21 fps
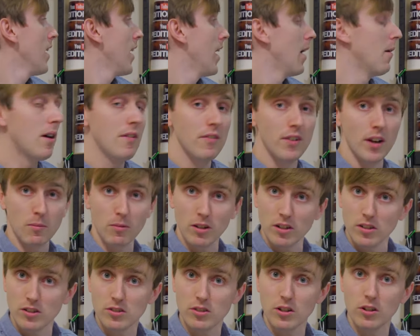However, I'm
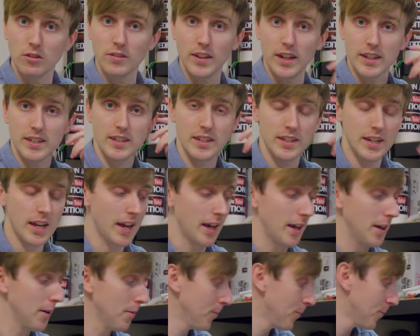going to solve that
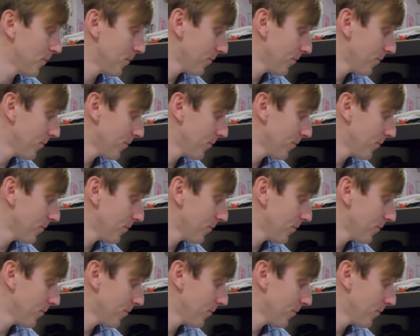today